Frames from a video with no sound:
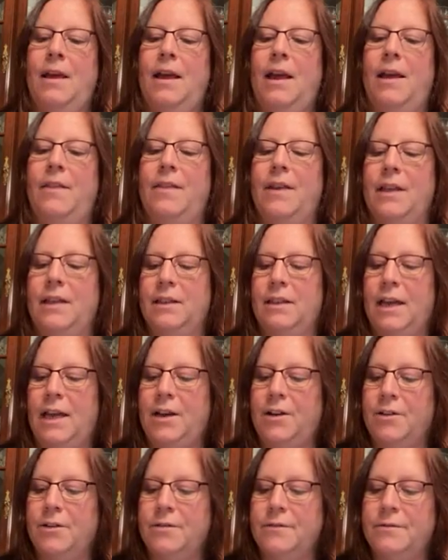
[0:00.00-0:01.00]
And then
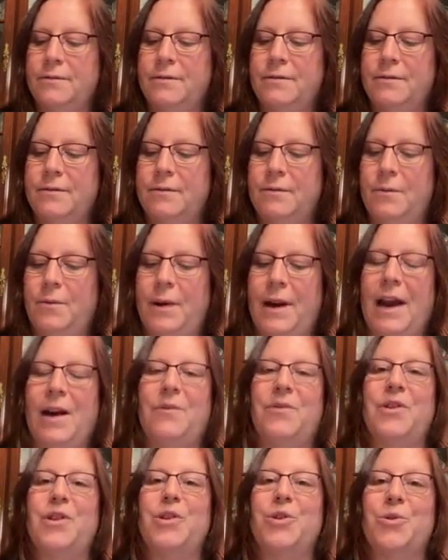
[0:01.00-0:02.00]
later, we have
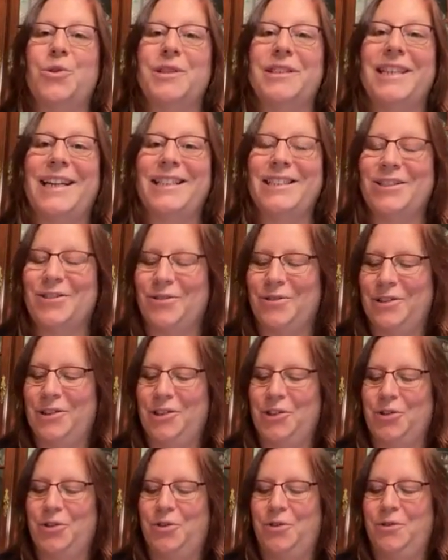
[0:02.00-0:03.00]
the Lord's answer in
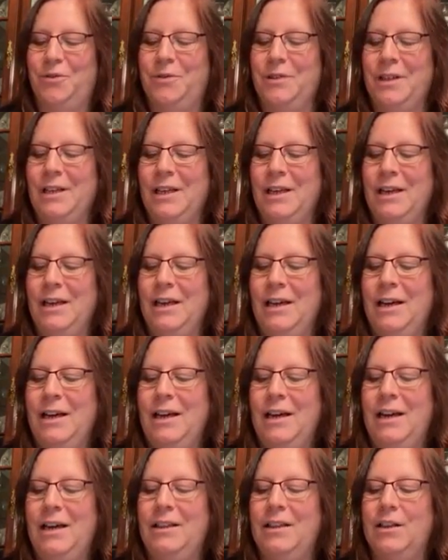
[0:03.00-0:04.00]
Joel.
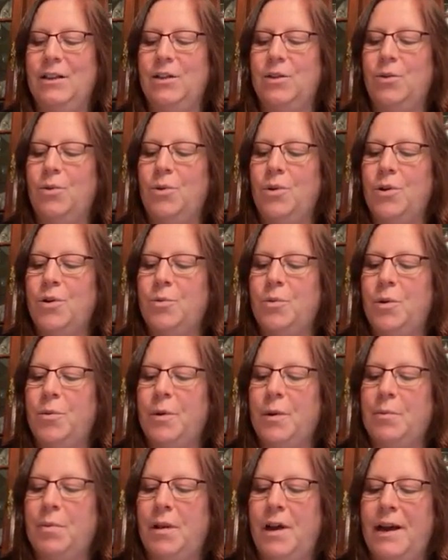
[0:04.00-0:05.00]
The Lord will
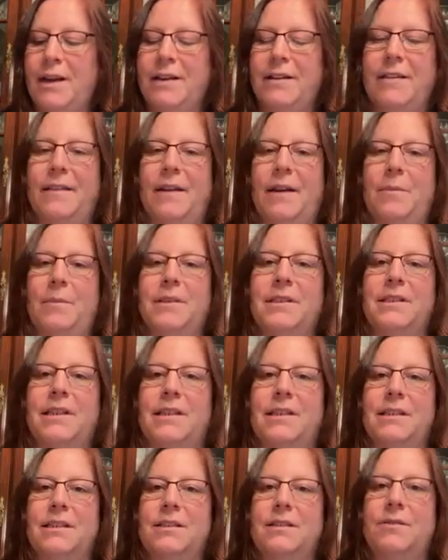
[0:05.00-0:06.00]
reply to them,
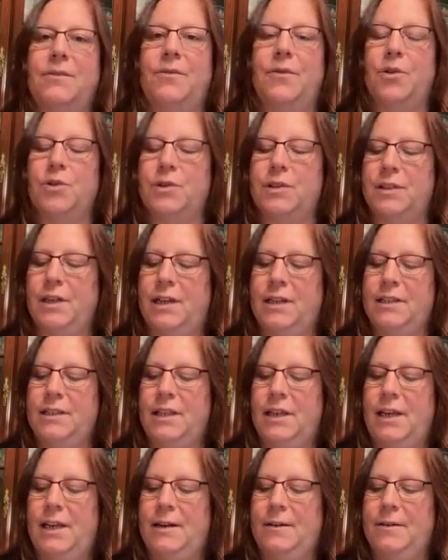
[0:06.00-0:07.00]
says verse
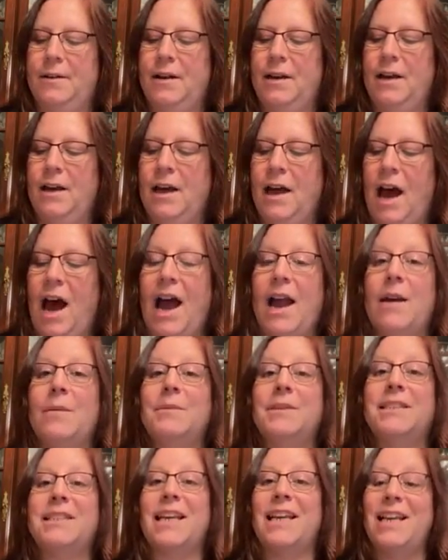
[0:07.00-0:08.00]
19. I am
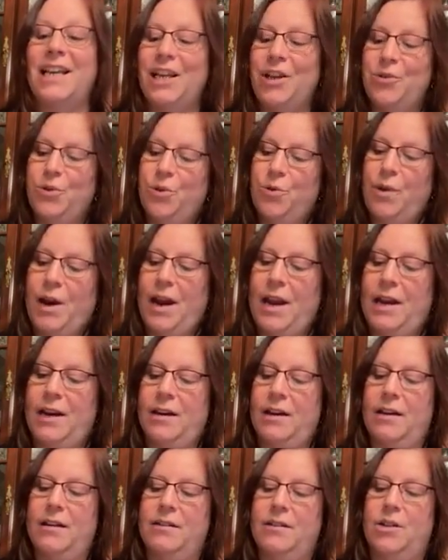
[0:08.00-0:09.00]
sending you
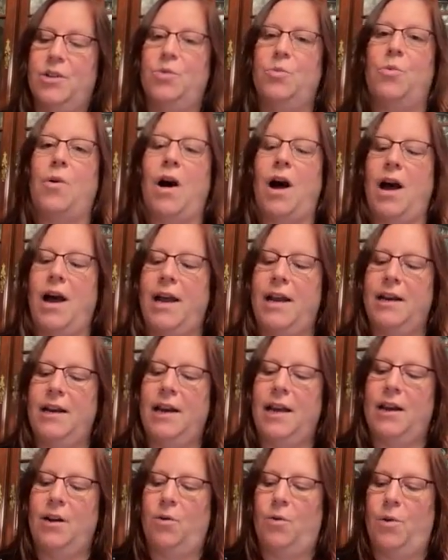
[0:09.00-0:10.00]
grain, new wine
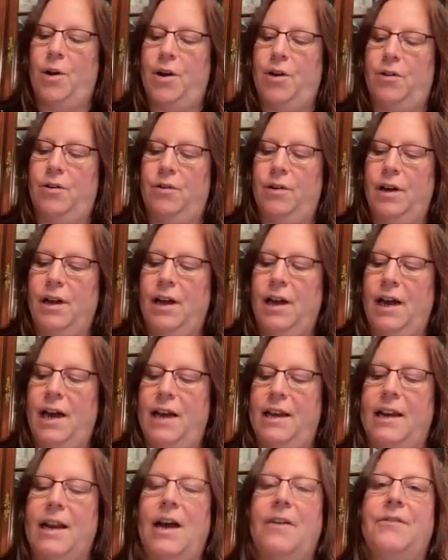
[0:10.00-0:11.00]
and oil,
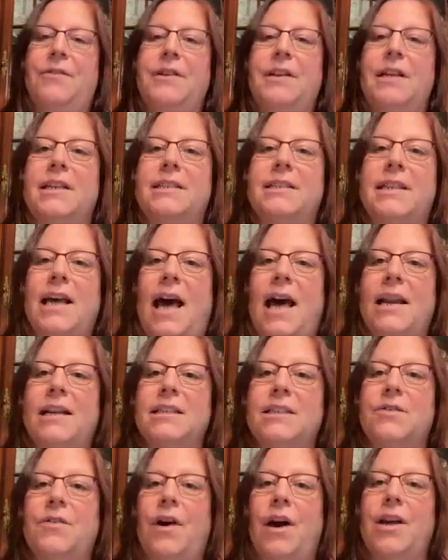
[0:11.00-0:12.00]
enough to
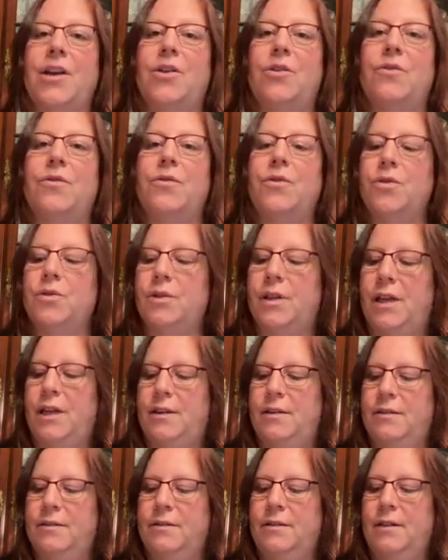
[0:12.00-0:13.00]
satisfy you fully.
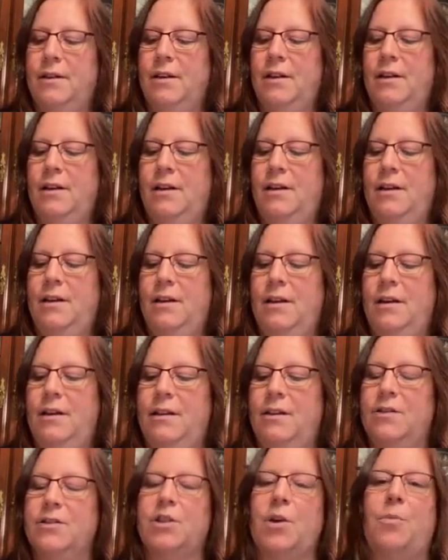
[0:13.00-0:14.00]

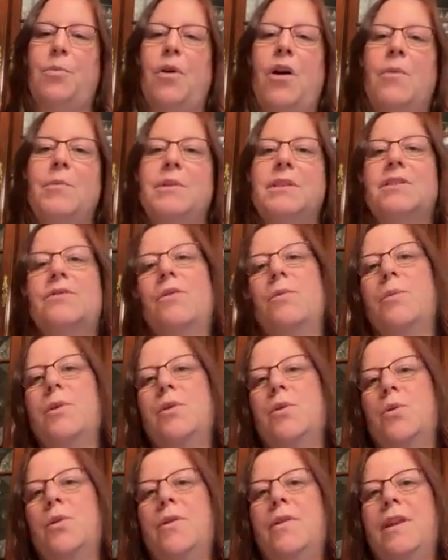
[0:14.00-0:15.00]
There's a promise from the
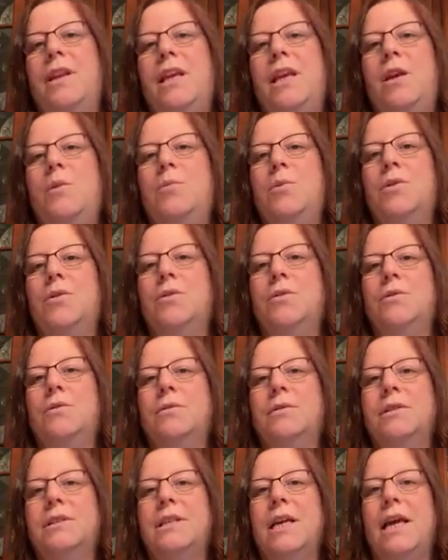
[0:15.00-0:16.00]
Lord that He will
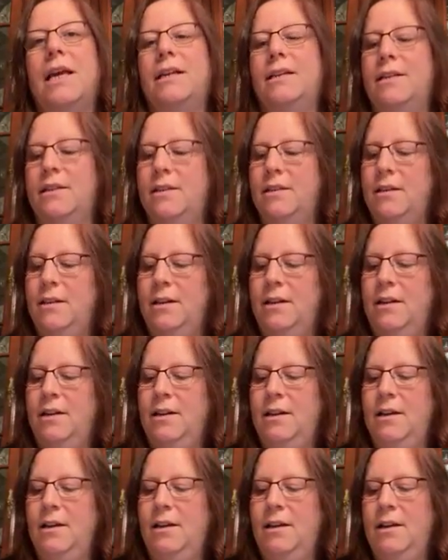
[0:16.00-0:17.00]
send
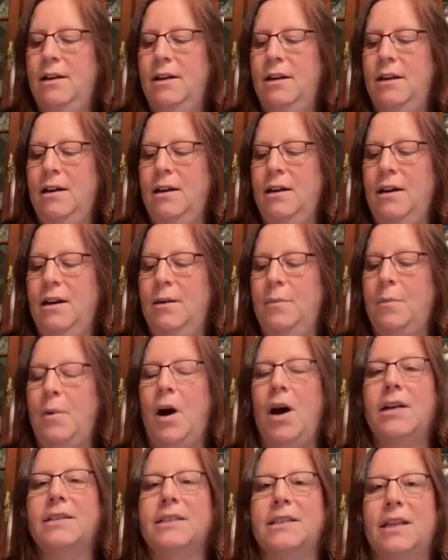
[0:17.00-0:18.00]

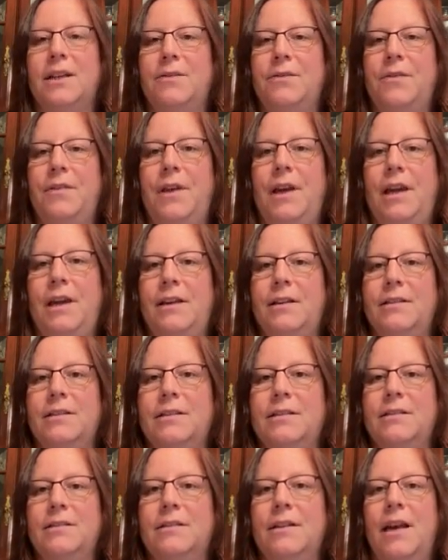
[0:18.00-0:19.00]
positive
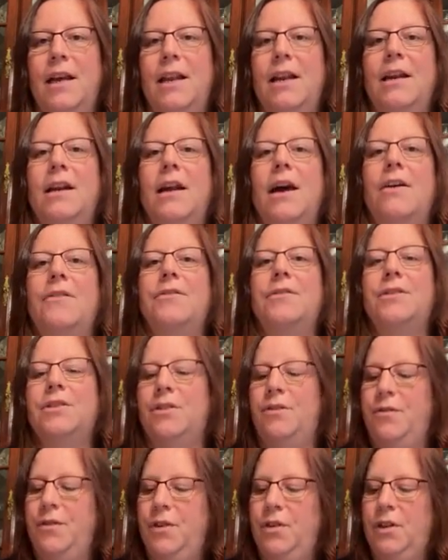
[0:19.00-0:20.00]
things and enough to
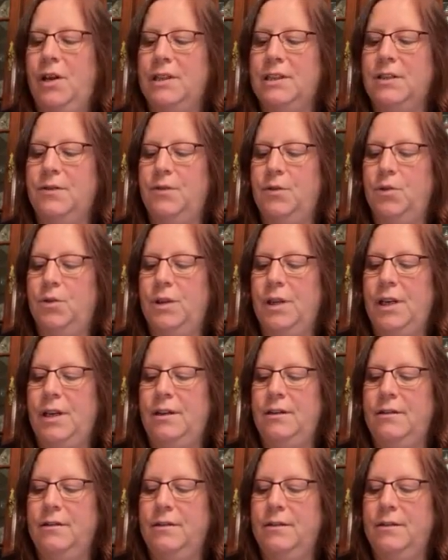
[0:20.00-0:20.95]
fill us fully.